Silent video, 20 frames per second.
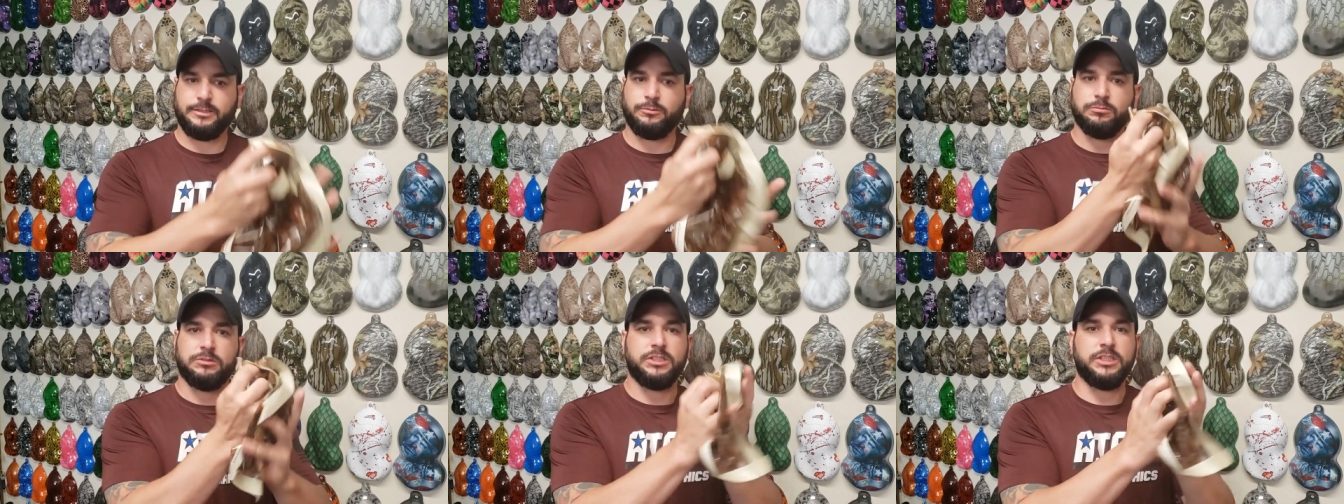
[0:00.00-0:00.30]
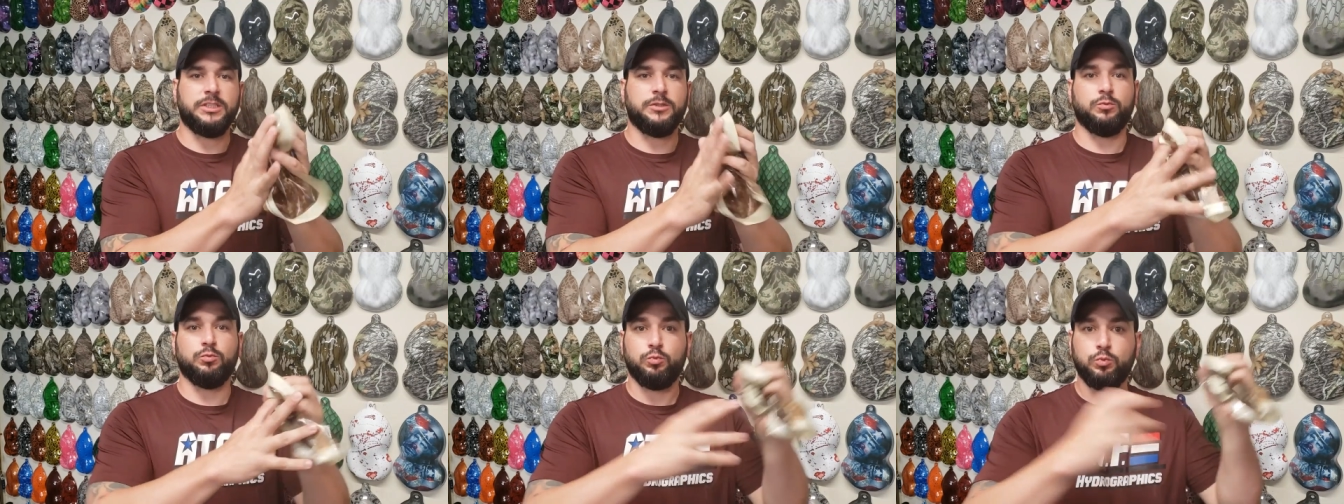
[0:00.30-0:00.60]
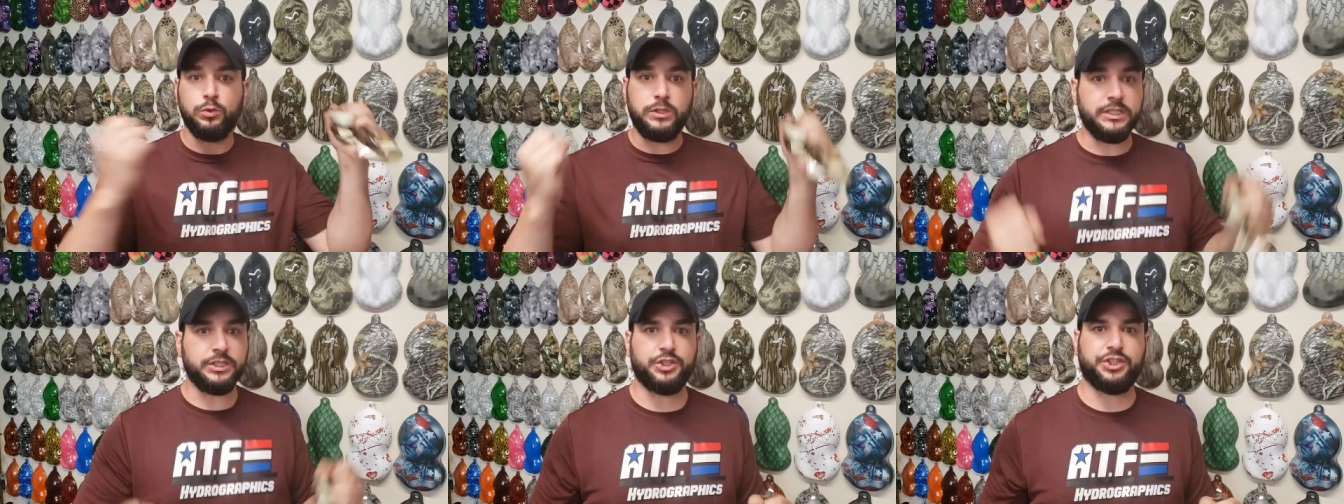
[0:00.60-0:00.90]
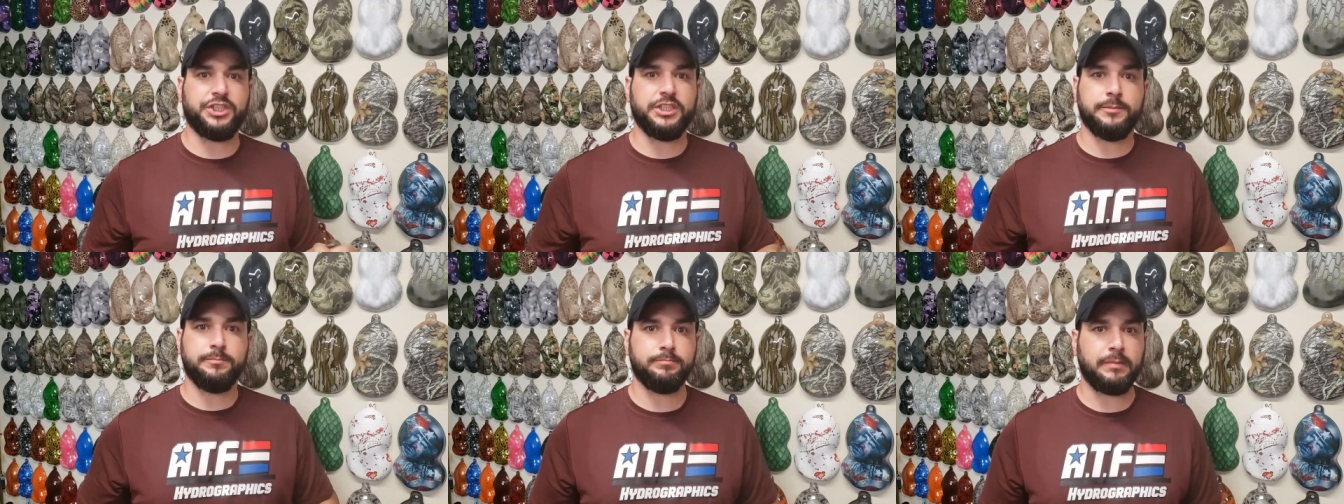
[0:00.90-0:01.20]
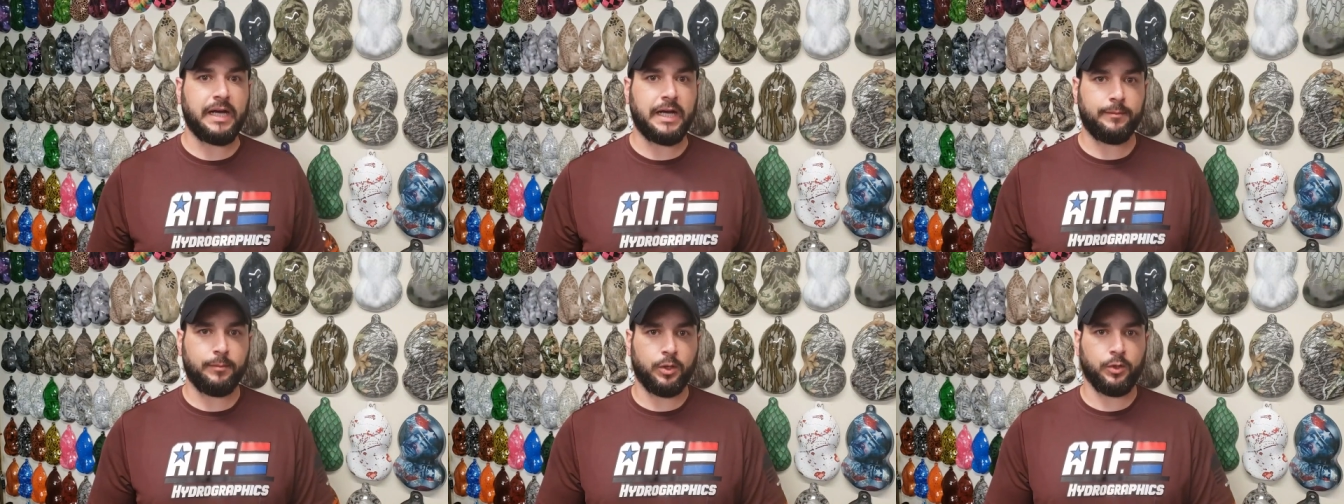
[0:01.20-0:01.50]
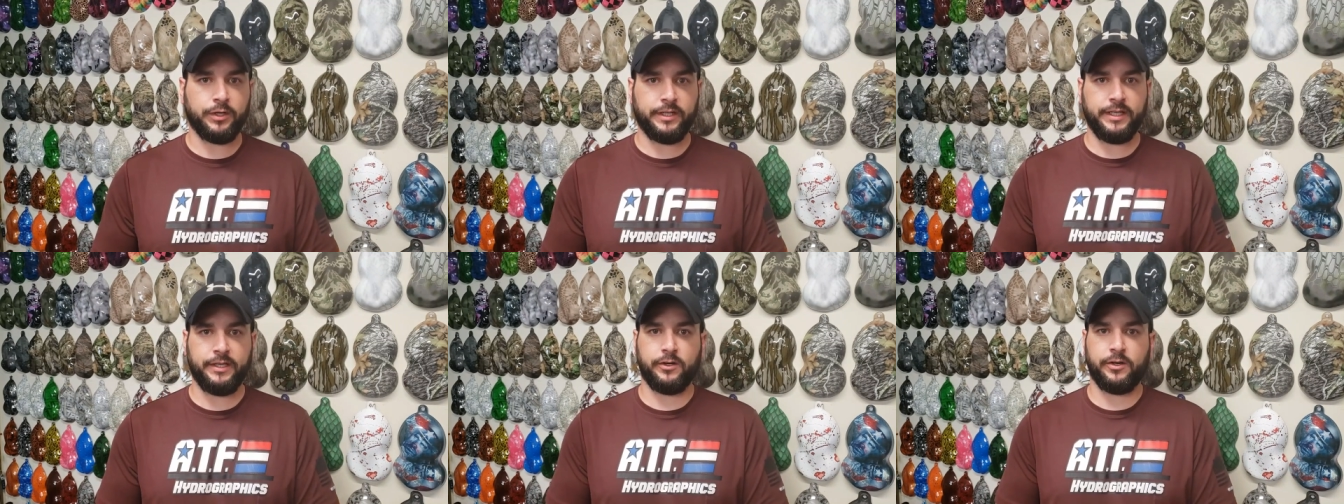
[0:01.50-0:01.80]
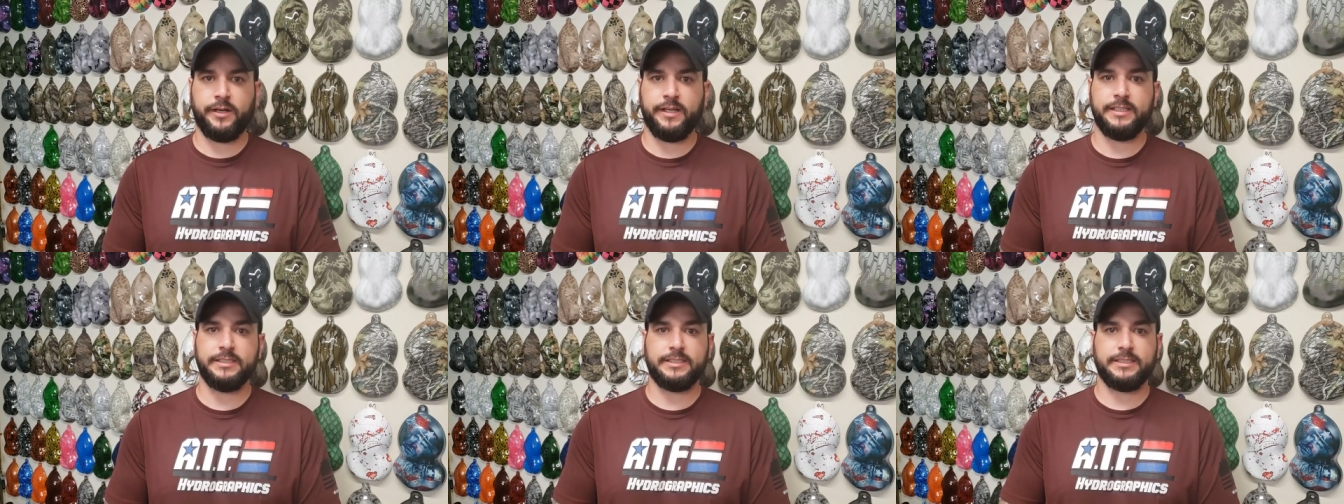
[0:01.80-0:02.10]
don't care what Jim Bob on the
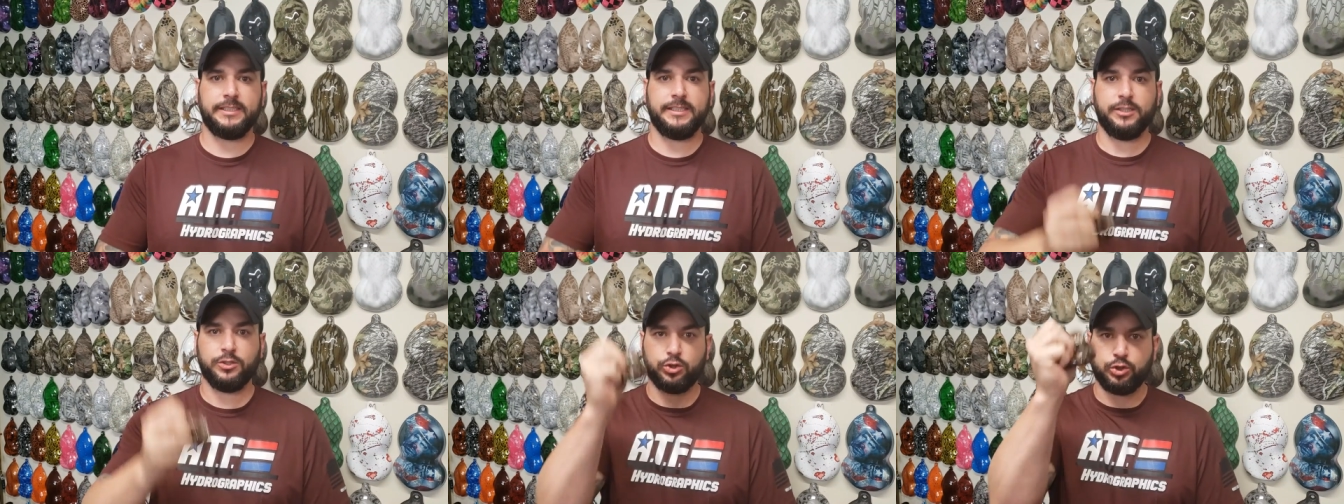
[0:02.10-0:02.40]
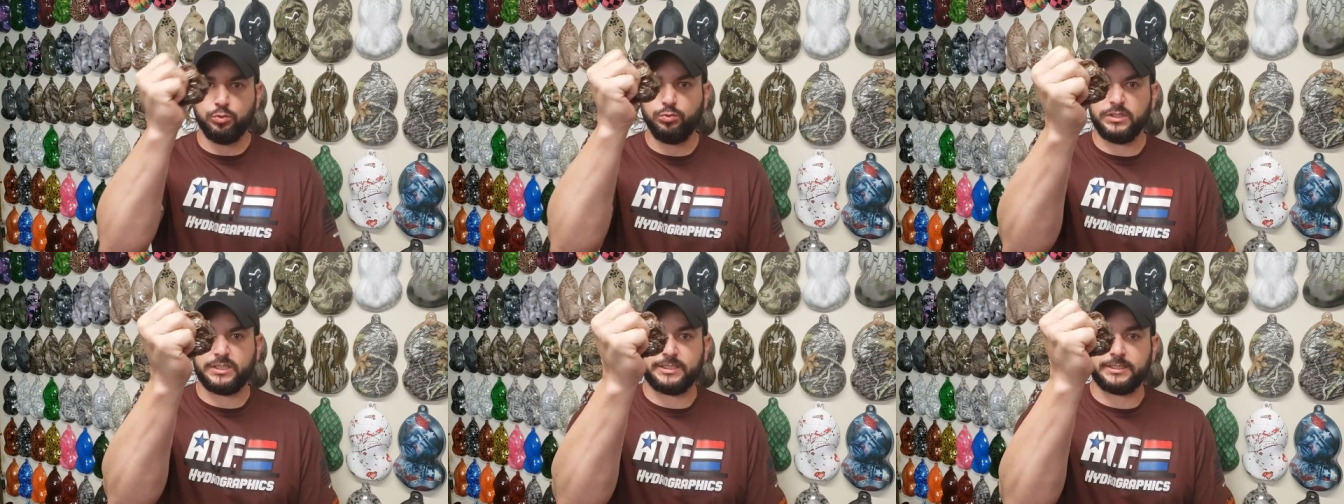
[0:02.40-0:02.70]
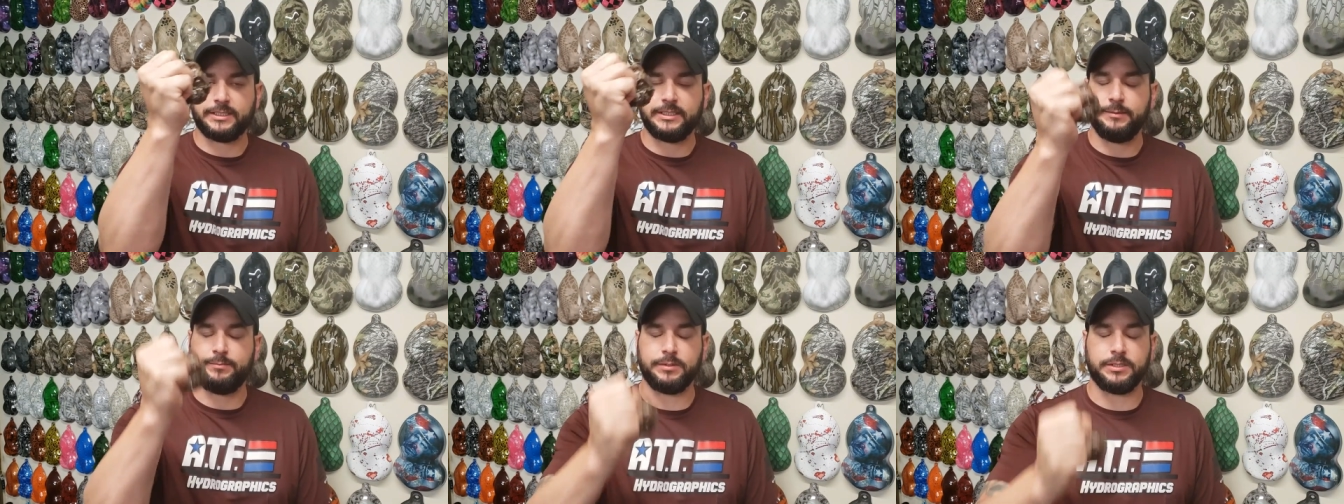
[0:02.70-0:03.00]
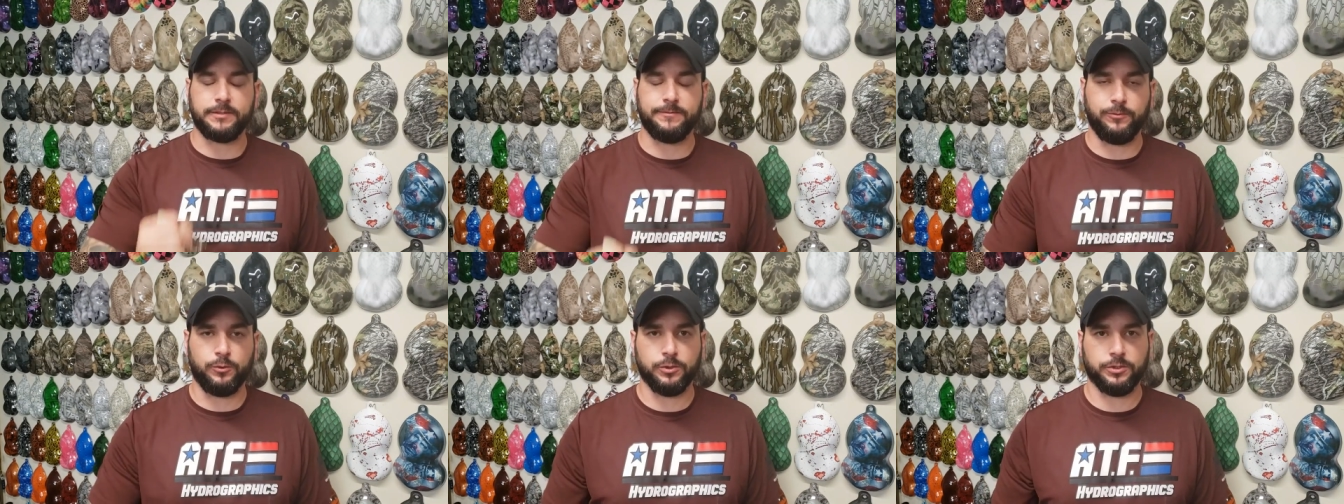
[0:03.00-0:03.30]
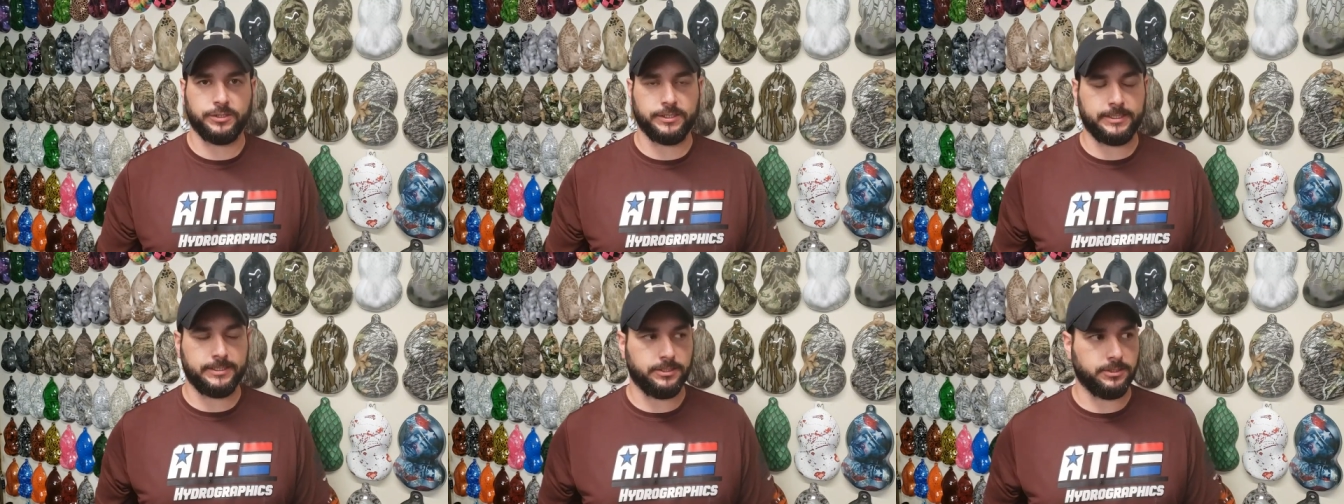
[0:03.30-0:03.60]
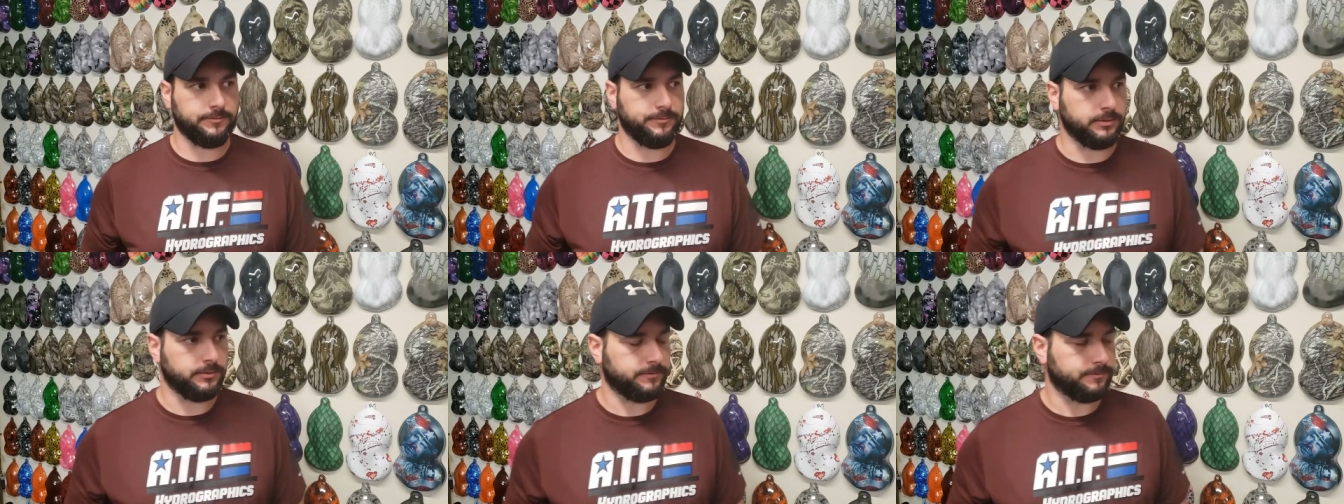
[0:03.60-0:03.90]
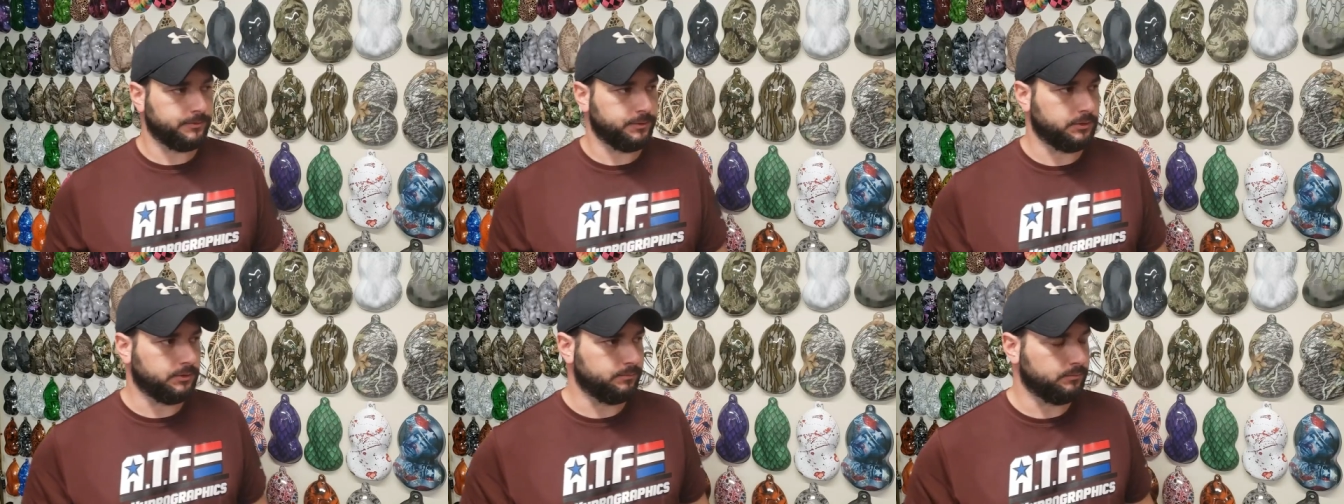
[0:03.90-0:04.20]
internet says. Do not tape all four sides of your
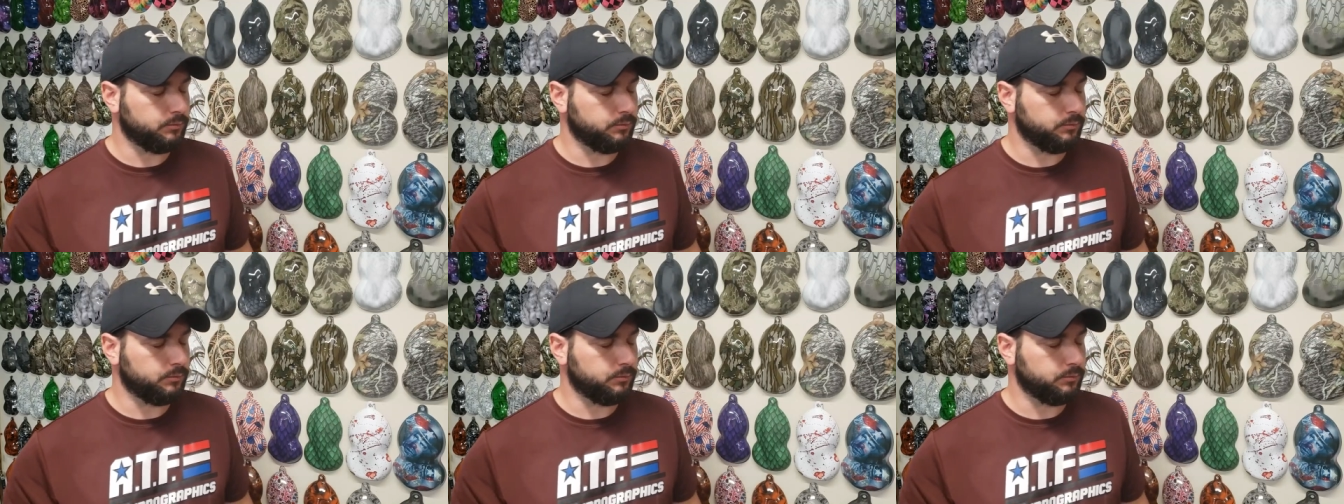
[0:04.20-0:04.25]
film.